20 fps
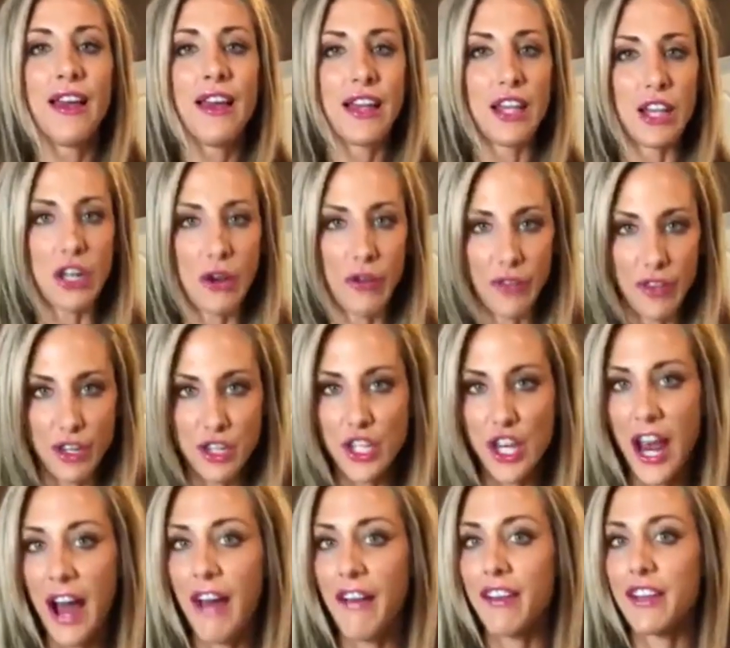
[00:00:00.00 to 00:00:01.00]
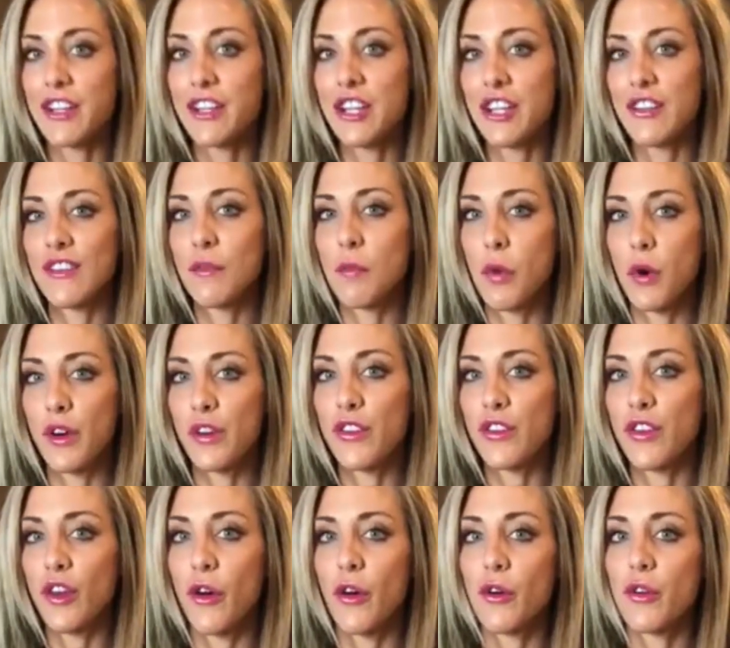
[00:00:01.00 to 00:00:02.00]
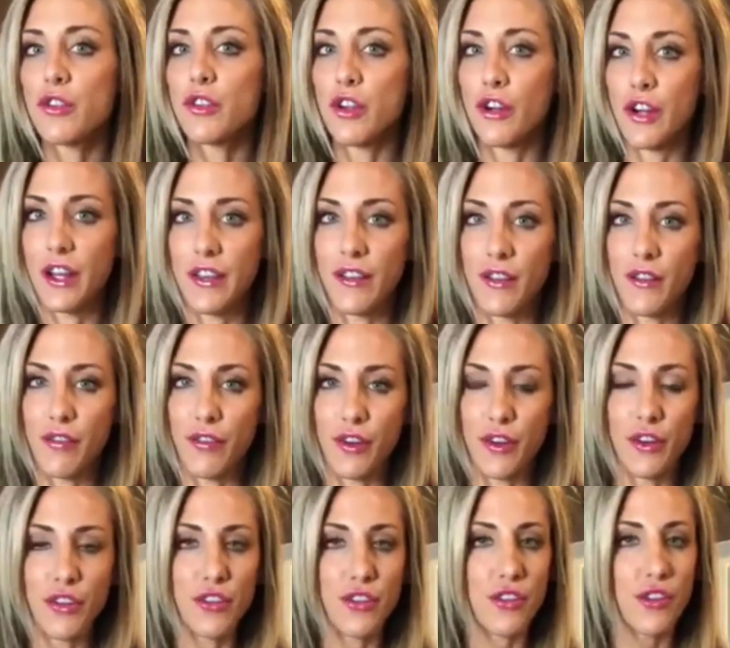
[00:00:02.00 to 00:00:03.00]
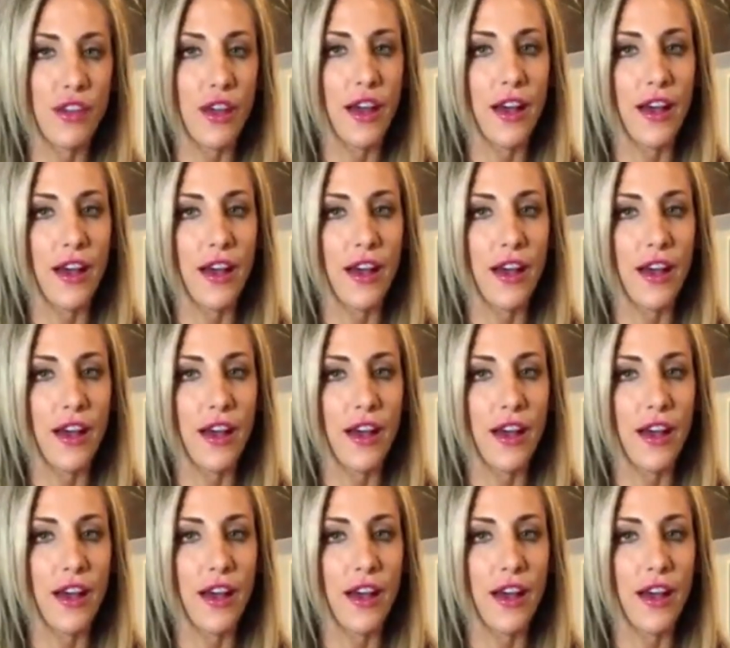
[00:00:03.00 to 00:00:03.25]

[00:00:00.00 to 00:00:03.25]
the challenges more so during the first